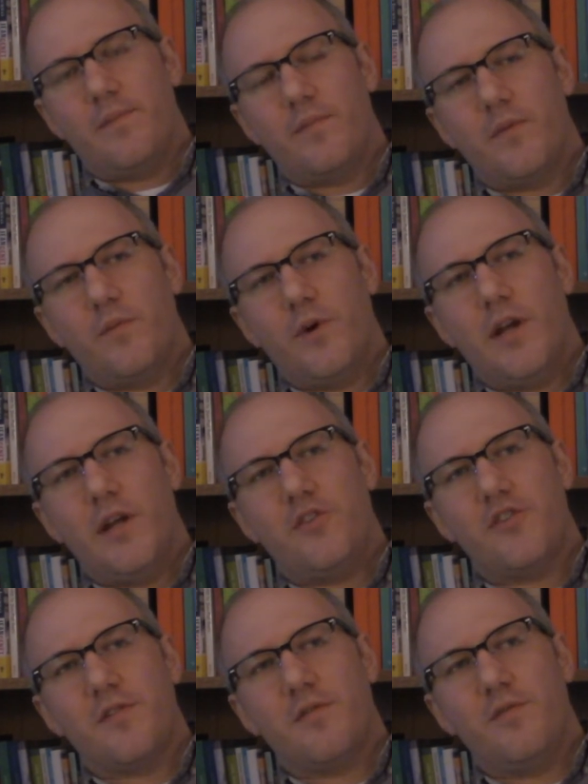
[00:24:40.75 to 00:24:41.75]
We
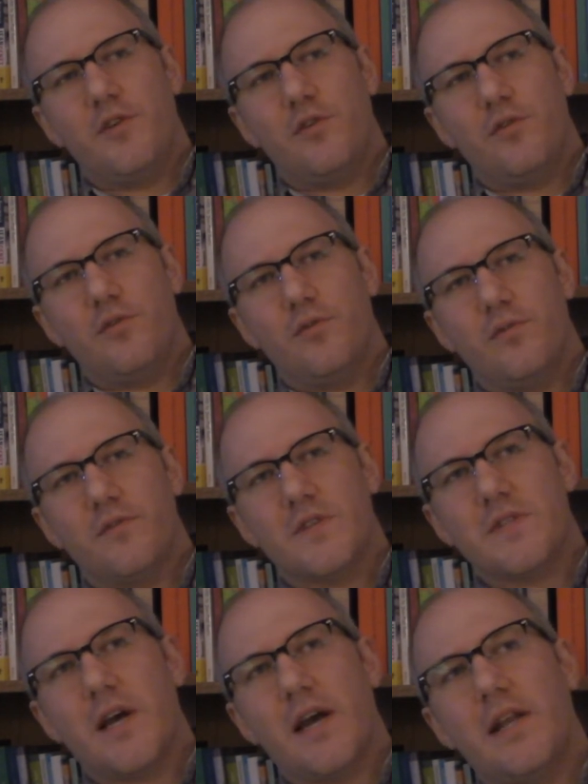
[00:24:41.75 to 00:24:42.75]
just view
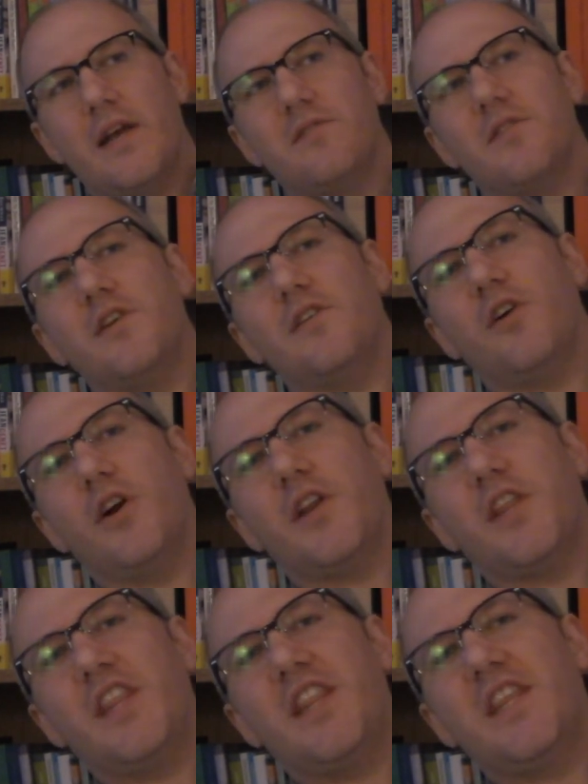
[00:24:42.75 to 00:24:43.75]
society as an inert
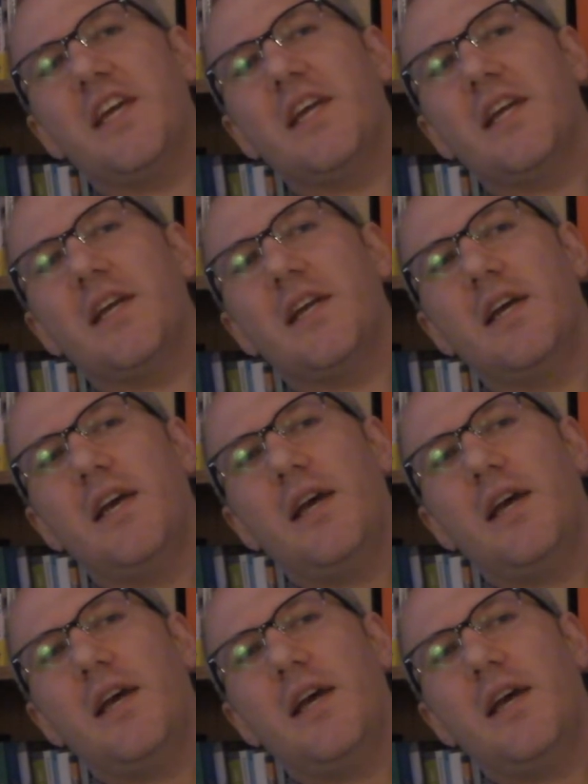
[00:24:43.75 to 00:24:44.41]
thing,